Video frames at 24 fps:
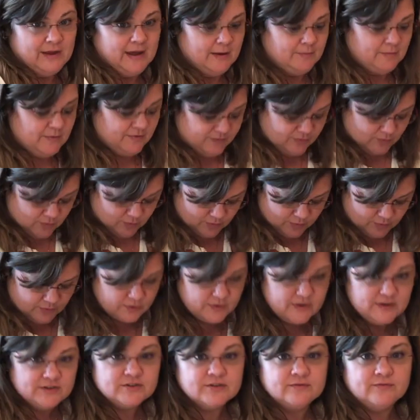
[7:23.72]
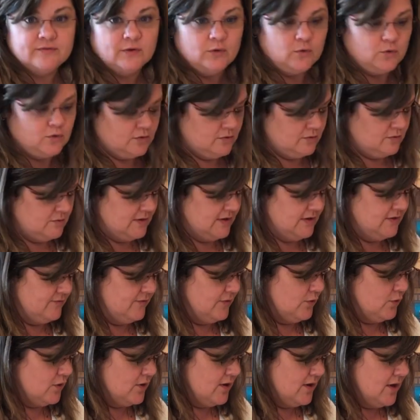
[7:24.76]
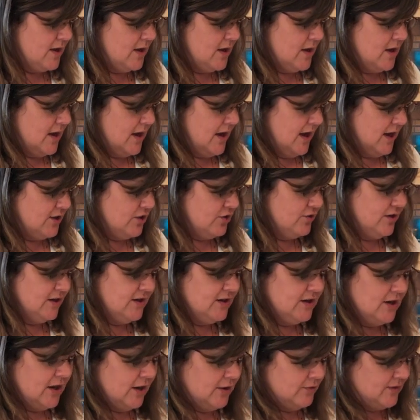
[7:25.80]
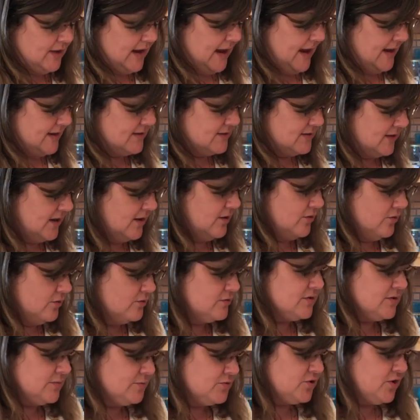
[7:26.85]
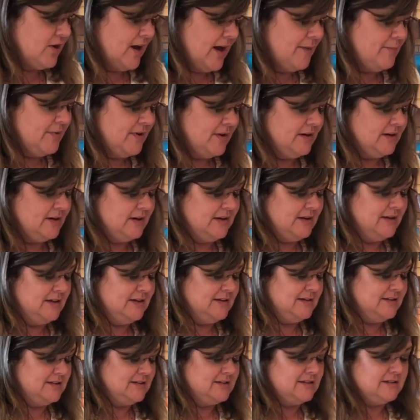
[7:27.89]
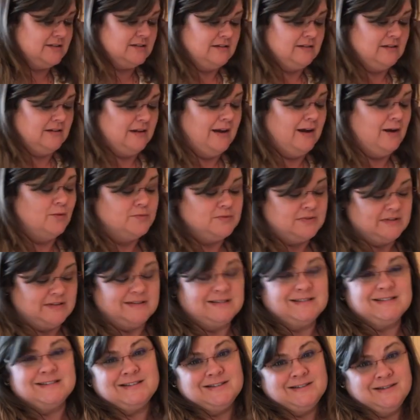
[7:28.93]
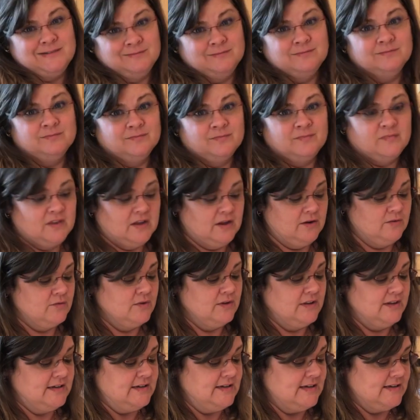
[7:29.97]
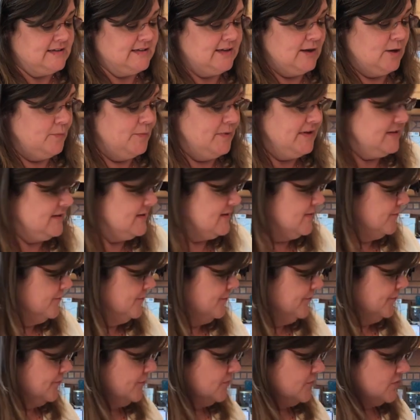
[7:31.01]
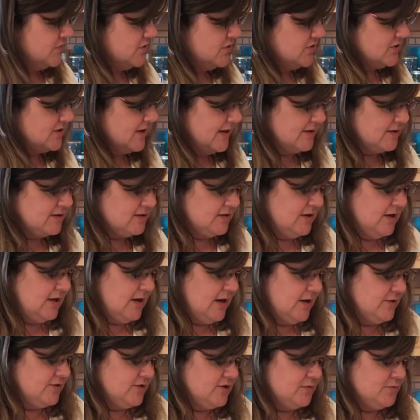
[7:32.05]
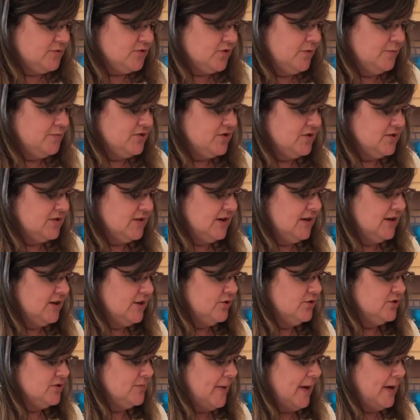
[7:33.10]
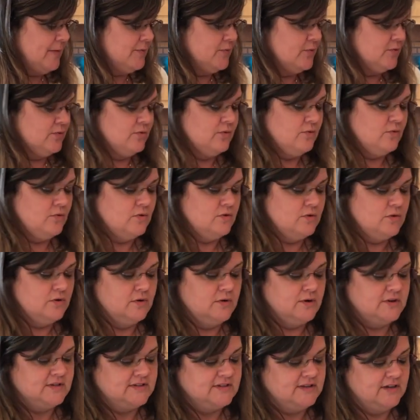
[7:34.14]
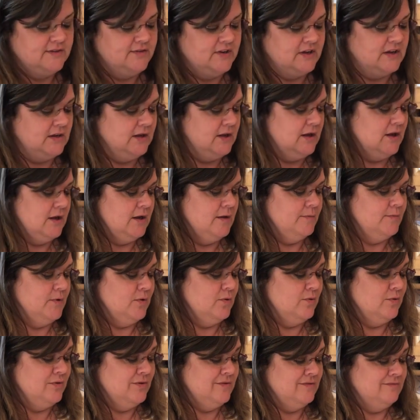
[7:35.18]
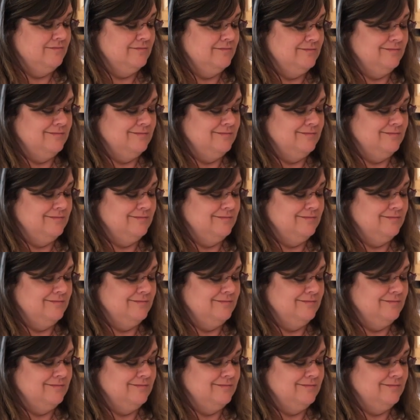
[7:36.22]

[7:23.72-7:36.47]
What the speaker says: that before. Ooh, there's the floor. Hit the floor. And you didn't know that. So subscribing helps us. It really does help us. Just like, you know, subscriptions in a newspaper or a civic club, or